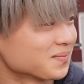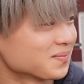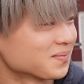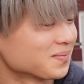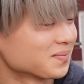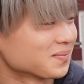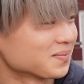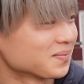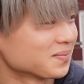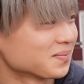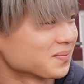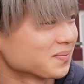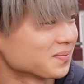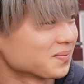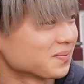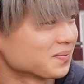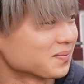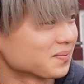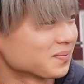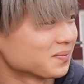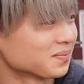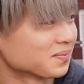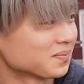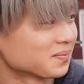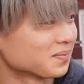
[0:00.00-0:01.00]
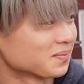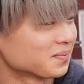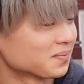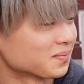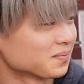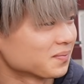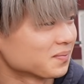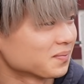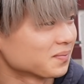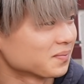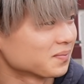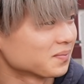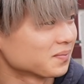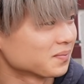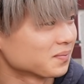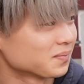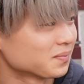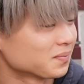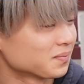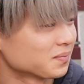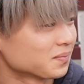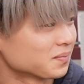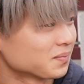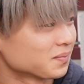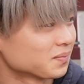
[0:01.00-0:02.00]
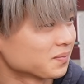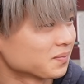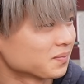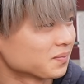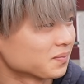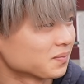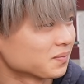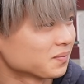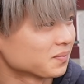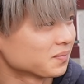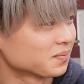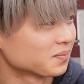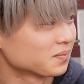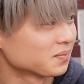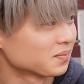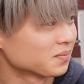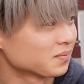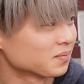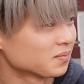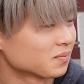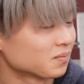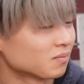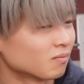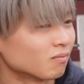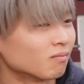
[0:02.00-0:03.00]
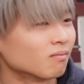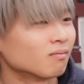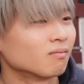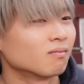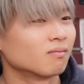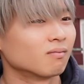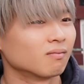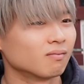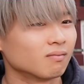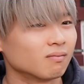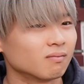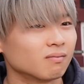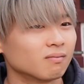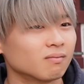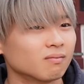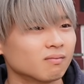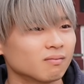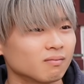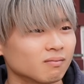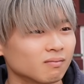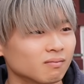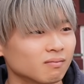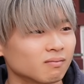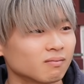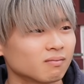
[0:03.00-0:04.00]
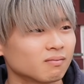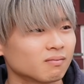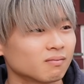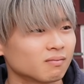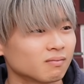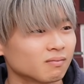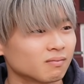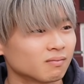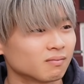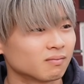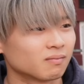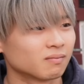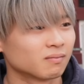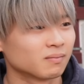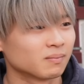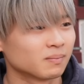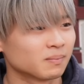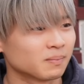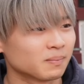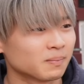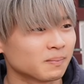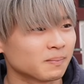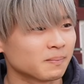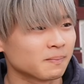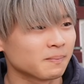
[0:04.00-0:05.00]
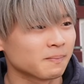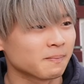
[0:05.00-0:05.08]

No words are spoken by the person on screen.